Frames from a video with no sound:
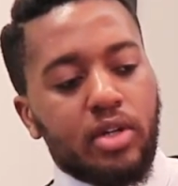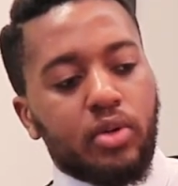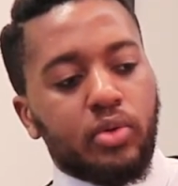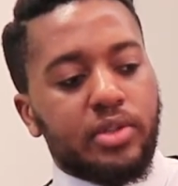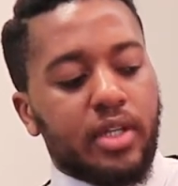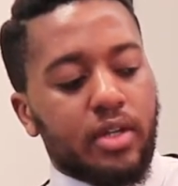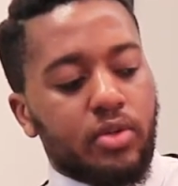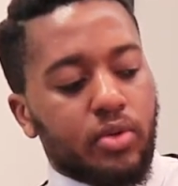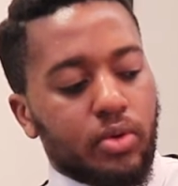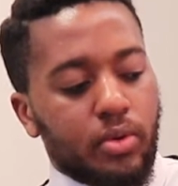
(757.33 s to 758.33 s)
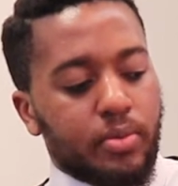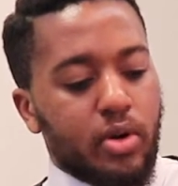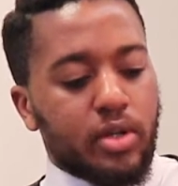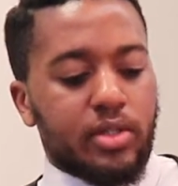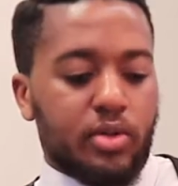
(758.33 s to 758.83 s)
knows that your
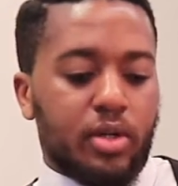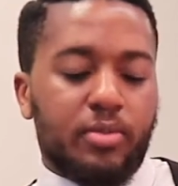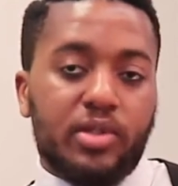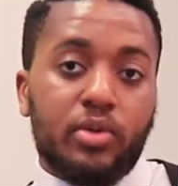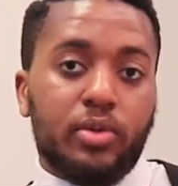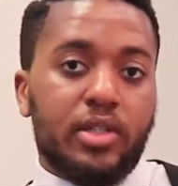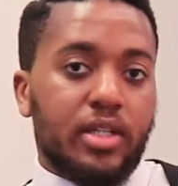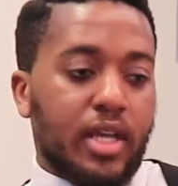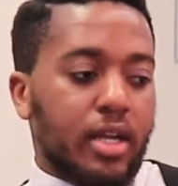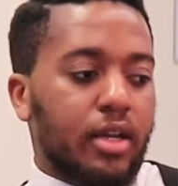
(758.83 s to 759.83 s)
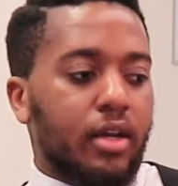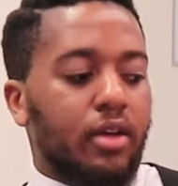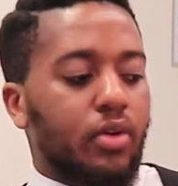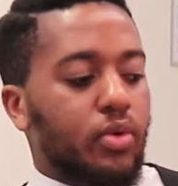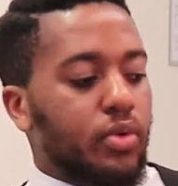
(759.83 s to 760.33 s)
product is going to be sold in
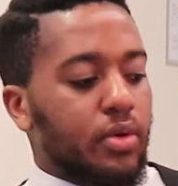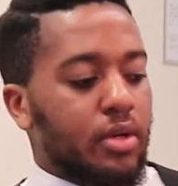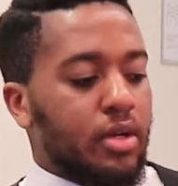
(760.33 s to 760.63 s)
Kenya or